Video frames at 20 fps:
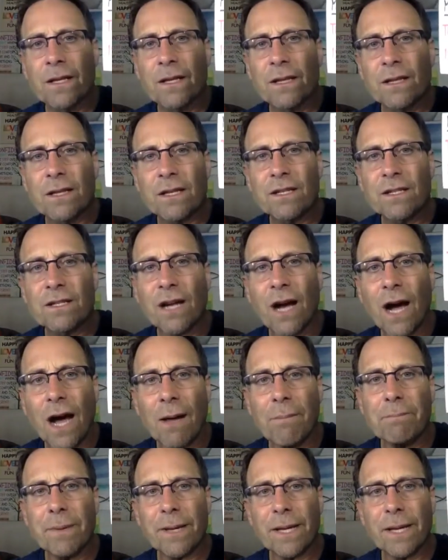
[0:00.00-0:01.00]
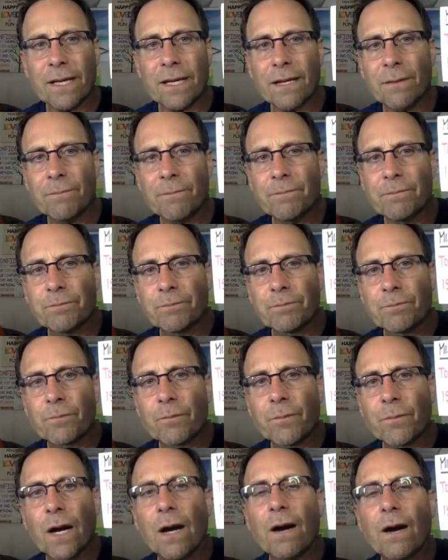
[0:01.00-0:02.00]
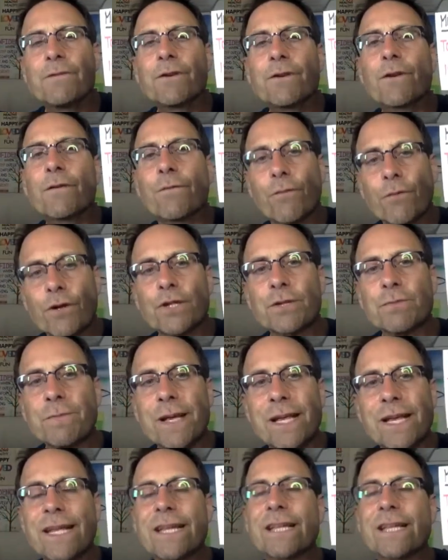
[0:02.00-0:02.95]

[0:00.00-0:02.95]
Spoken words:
the topic of your first meeting